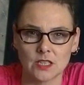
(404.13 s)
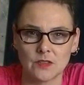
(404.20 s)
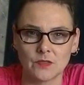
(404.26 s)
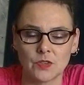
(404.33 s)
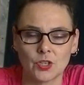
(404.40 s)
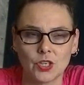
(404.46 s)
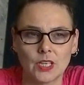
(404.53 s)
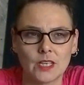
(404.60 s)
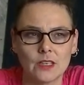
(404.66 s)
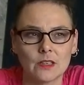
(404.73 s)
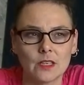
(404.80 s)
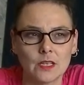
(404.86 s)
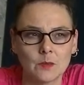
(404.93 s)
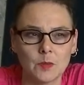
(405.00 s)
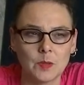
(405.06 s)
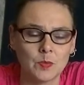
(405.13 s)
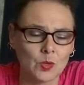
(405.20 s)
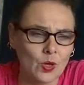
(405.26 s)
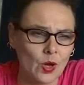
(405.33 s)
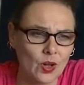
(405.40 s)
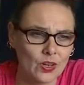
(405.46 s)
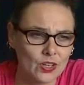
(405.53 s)
if you're hearing people
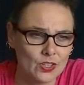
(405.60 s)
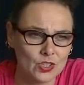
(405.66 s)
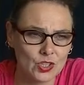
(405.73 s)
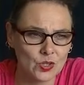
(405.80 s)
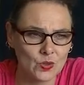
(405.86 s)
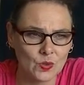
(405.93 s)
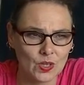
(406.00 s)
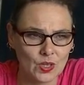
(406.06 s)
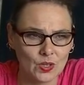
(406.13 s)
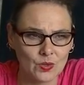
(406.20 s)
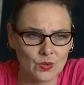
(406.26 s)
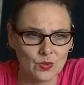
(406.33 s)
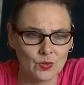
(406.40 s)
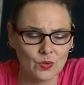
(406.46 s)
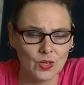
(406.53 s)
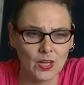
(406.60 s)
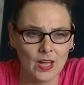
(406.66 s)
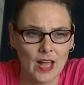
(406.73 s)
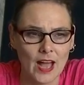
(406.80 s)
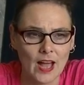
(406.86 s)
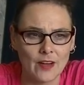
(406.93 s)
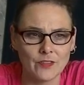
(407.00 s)
calling to you that you
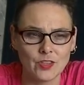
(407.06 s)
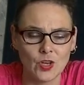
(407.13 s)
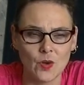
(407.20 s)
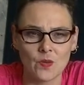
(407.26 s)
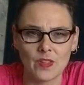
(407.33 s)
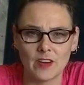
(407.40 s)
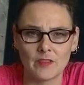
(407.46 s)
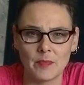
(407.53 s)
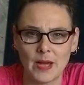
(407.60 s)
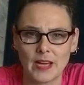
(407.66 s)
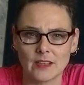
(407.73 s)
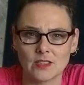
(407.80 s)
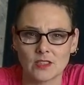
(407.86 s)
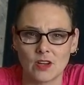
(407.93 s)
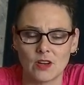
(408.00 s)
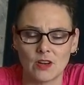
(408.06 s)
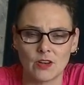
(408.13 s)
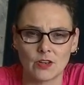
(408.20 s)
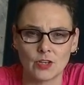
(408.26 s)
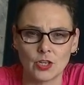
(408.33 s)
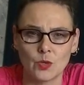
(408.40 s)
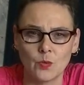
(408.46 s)
have known that have passed on,
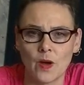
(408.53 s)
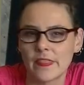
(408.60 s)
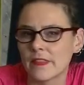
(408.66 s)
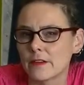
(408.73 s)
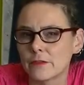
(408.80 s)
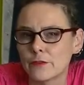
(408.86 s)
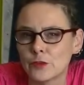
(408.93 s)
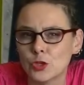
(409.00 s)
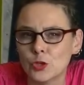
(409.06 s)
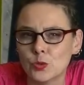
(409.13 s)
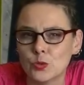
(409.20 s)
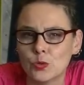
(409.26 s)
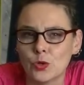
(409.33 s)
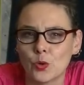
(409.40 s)
or you want their food,